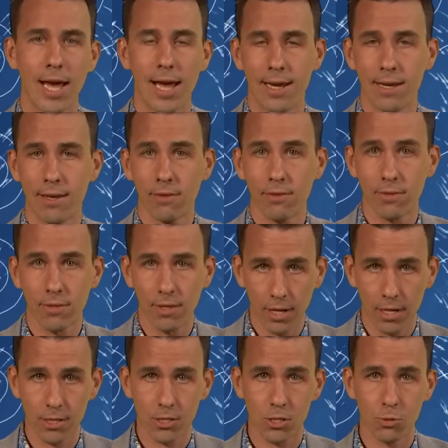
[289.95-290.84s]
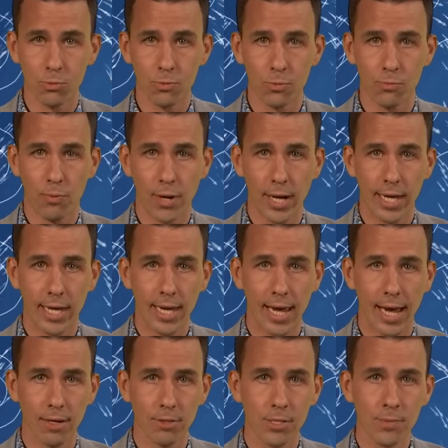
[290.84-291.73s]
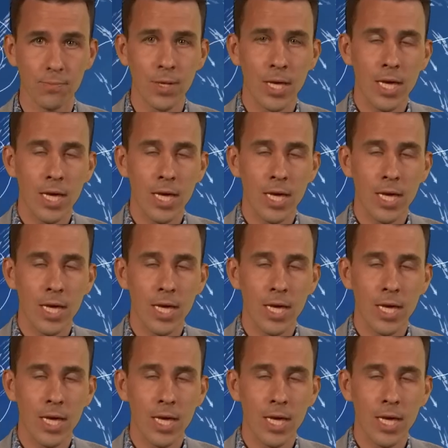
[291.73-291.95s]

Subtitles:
and thunderstorms breaking out.